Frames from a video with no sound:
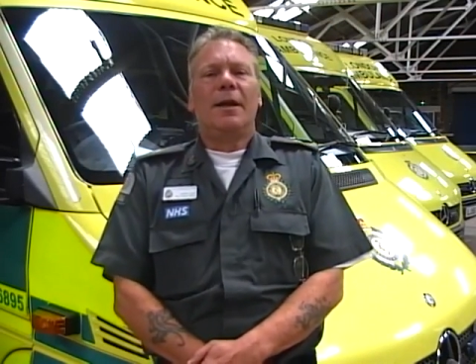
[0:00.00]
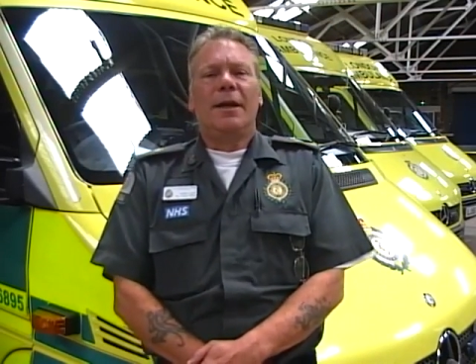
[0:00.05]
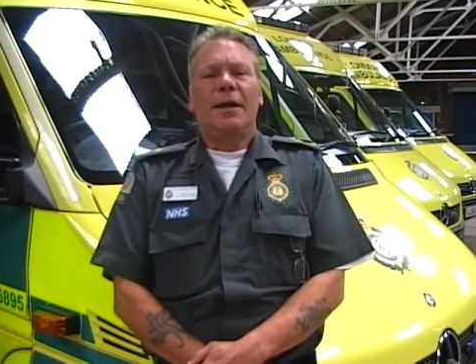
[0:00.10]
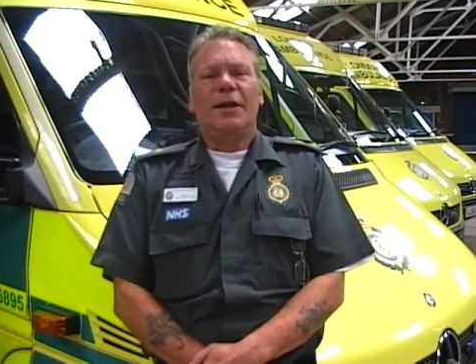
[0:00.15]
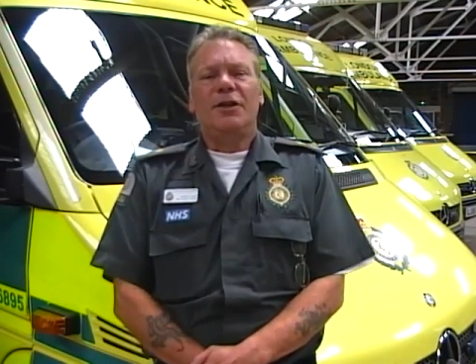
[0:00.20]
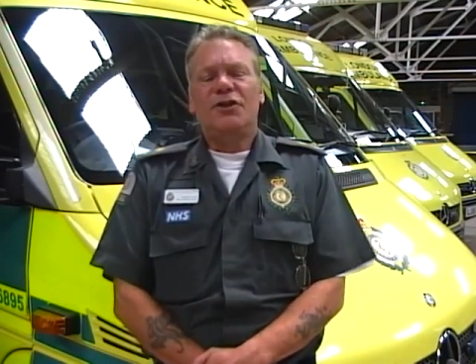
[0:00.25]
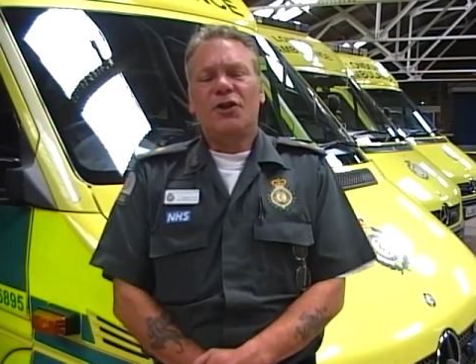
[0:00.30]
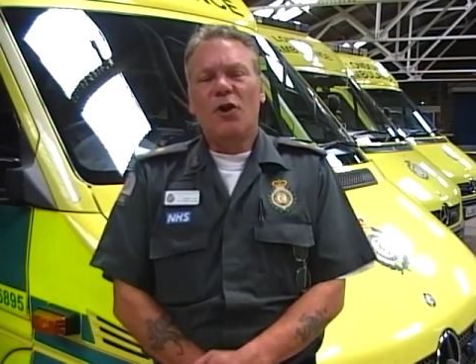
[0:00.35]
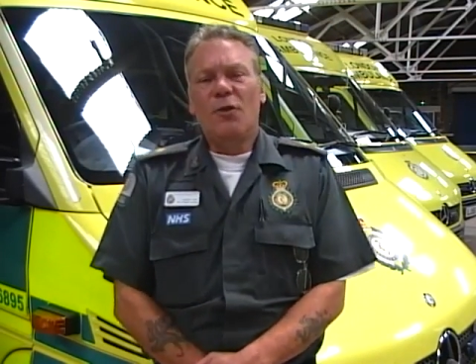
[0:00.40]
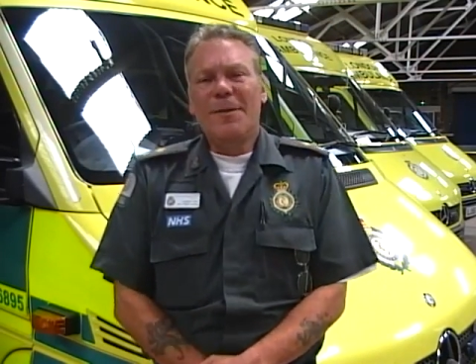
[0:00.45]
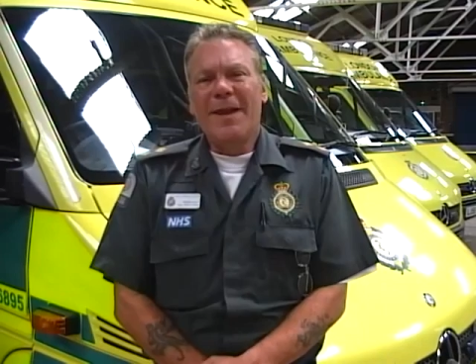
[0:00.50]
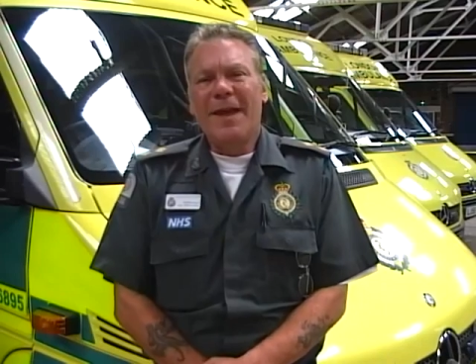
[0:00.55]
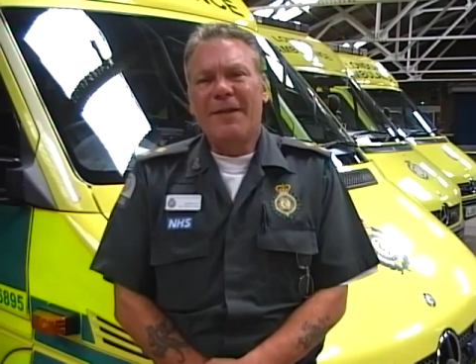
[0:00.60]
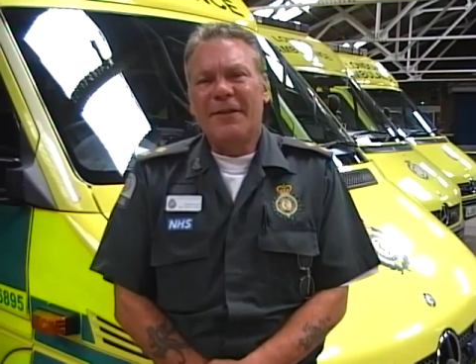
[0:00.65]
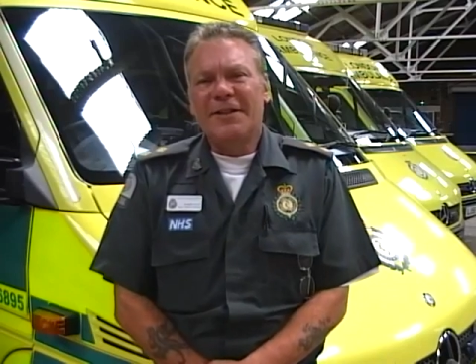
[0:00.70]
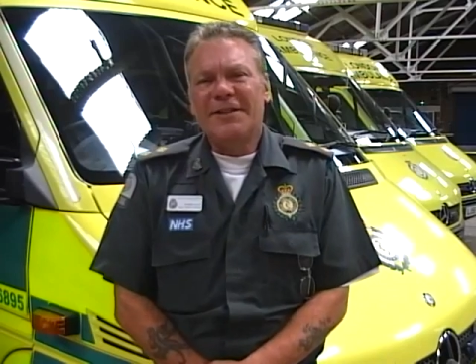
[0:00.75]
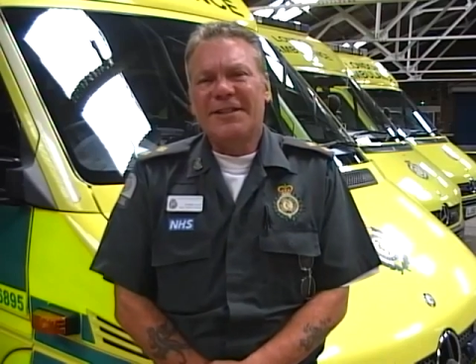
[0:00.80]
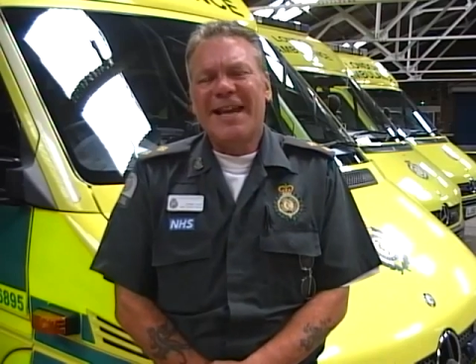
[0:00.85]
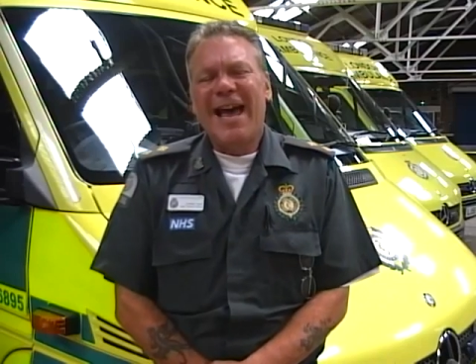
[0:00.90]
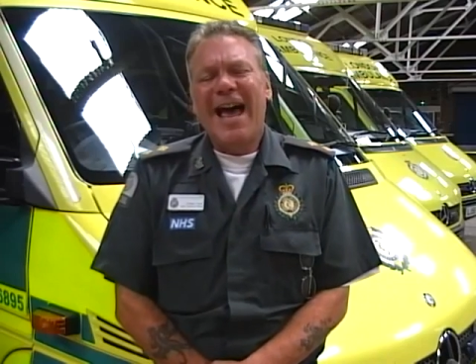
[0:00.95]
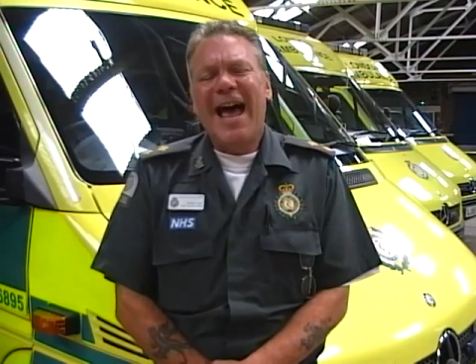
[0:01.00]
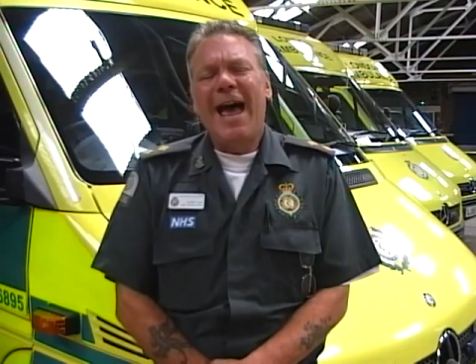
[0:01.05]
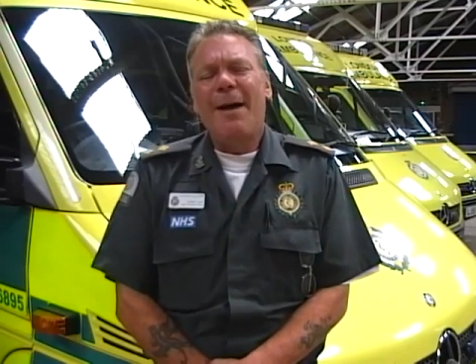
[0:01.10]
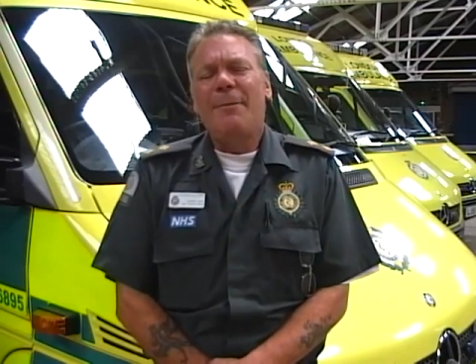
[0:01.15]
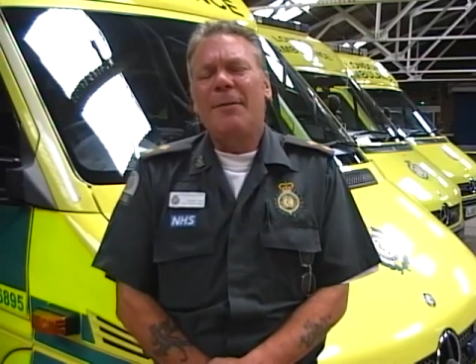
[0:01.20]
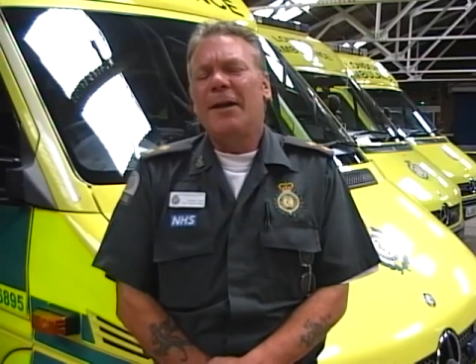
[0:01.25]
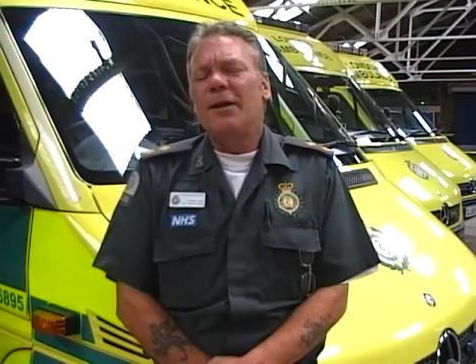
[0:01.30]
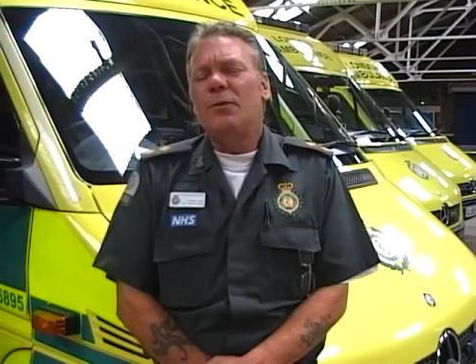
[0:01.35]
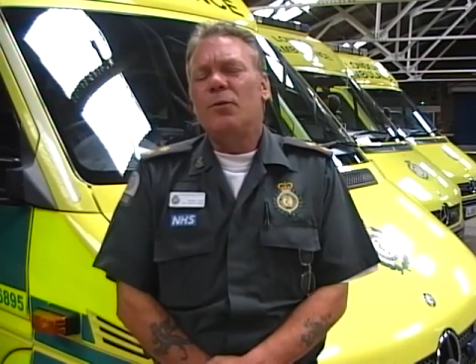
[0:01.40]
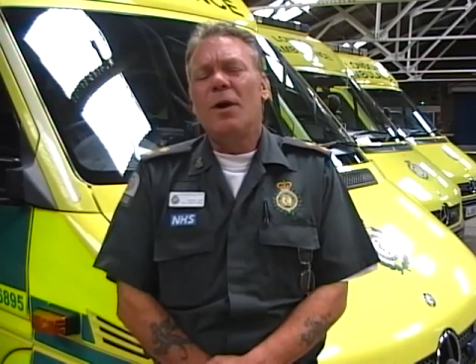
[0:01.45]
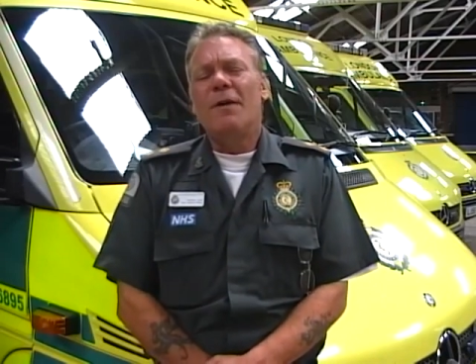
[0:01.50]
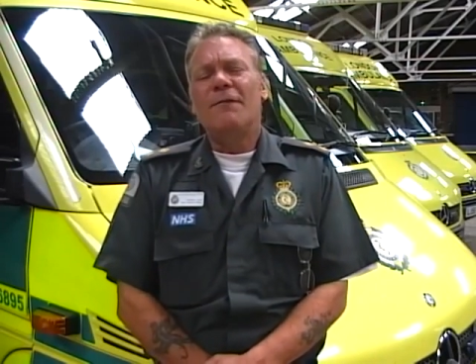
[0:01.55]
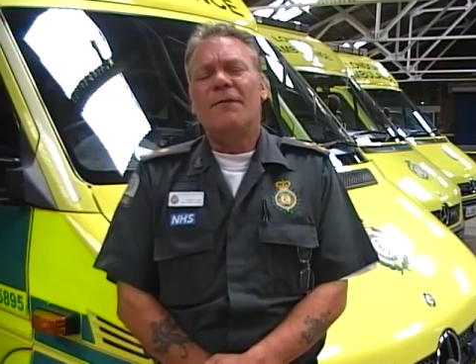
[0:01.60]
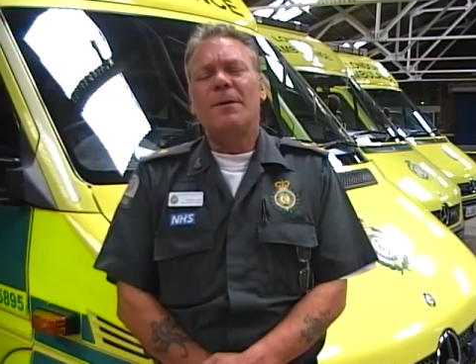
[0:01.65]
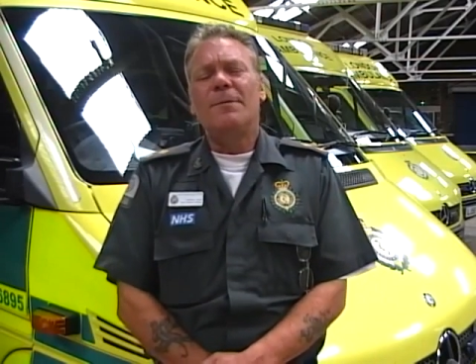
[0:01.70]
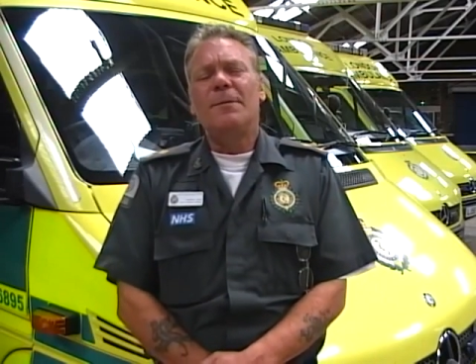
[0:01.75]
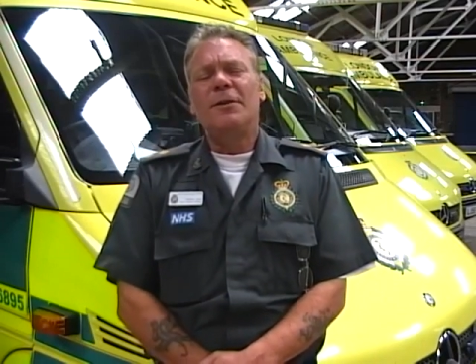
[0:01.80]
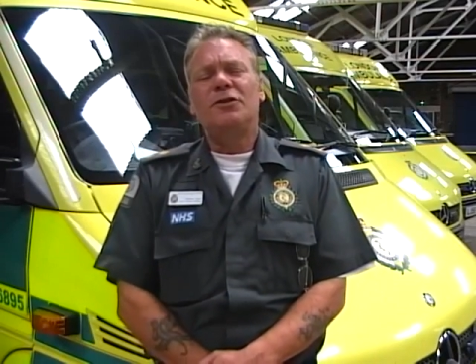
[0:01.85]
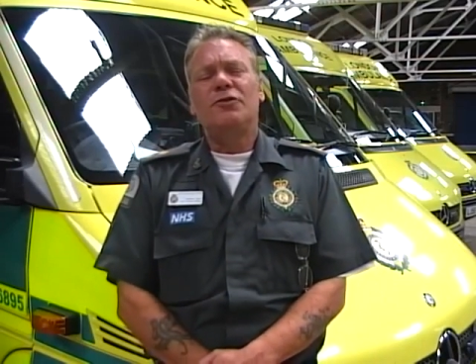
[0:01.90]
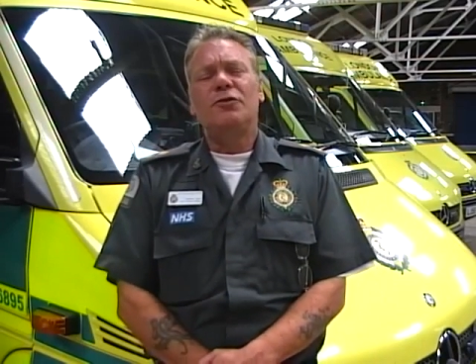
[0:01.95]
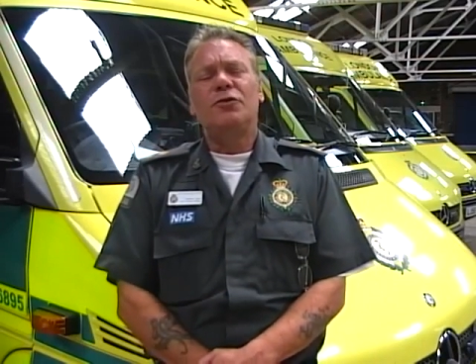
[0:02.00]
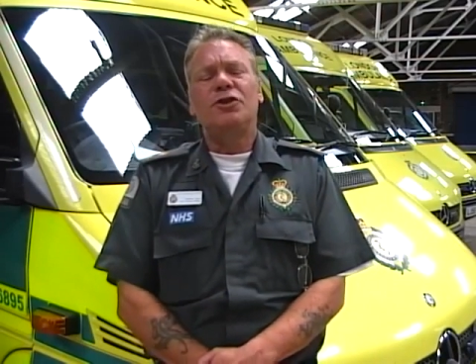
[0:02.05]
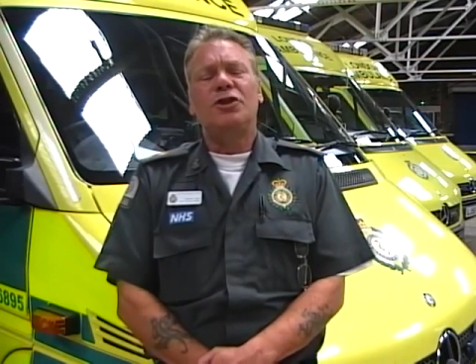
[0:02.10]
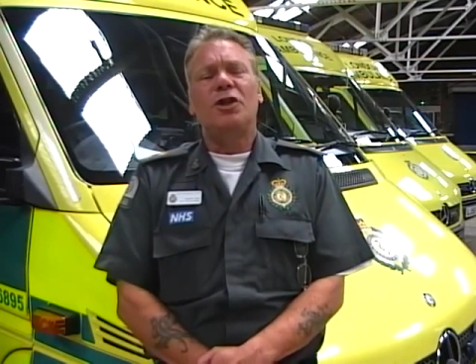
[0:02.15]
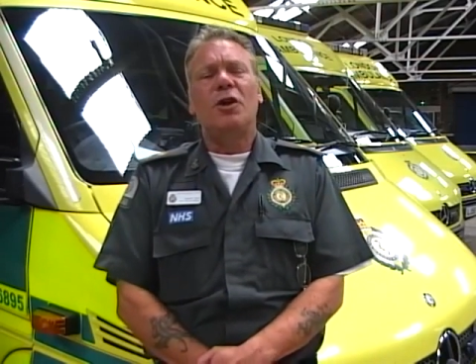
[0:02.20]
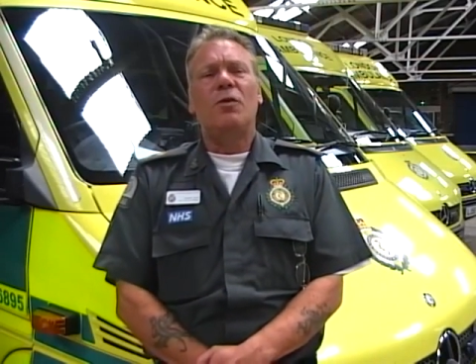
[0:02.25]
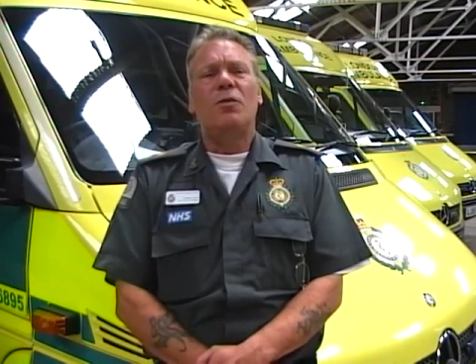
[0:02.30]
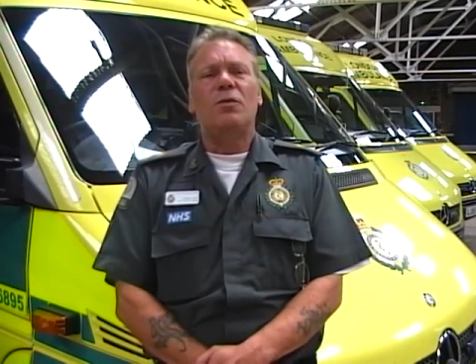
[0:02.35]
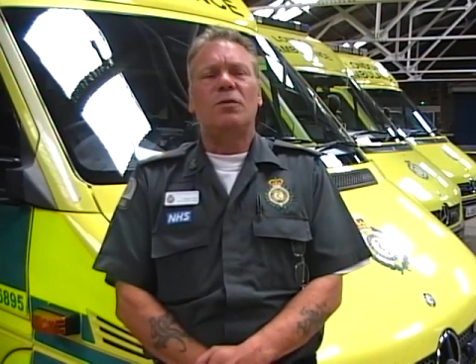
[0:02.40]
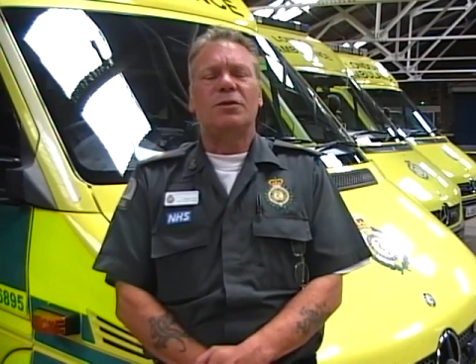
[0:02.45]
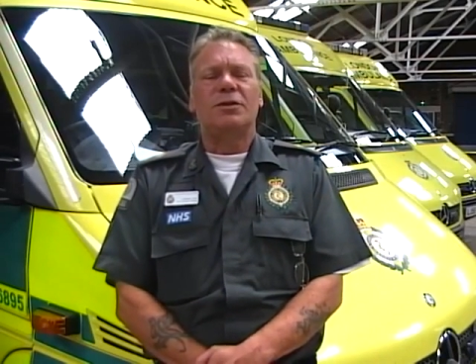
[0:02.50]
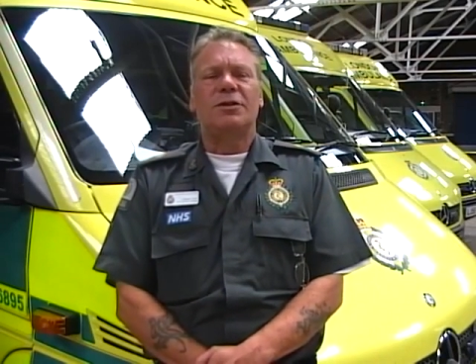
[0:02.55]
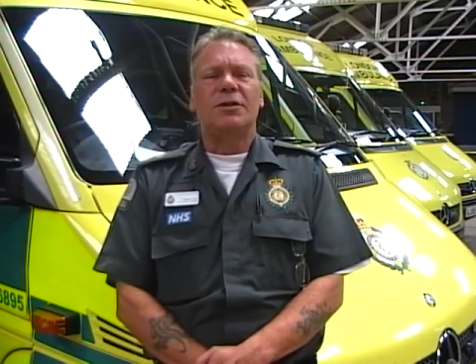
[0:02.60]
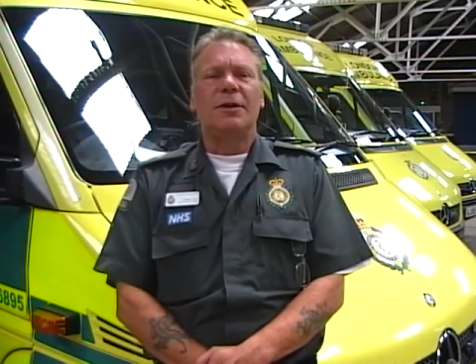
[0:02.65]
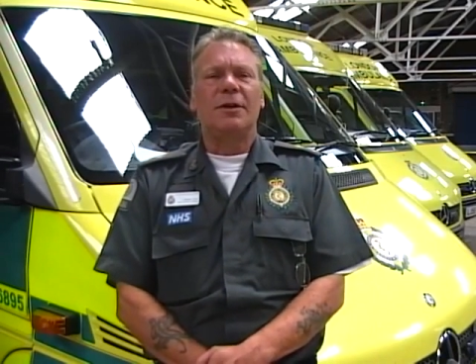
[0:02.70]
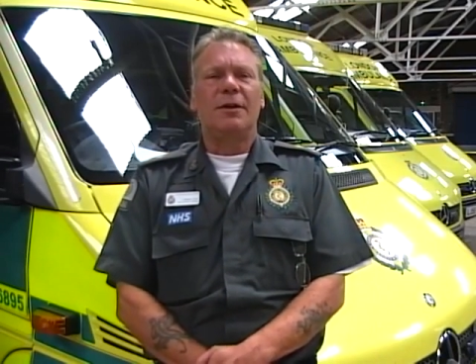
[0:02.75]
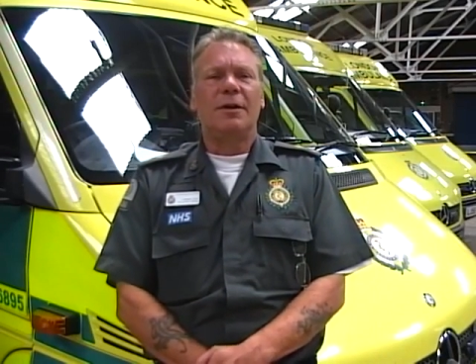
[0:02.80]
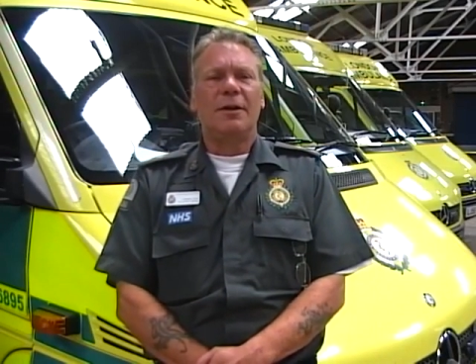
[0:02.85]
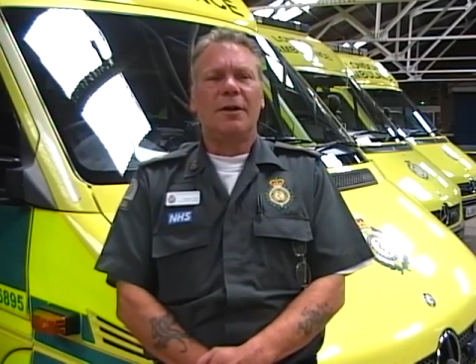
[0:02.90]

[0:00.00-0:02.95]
He told me at the time he'd worked for minstrel shows,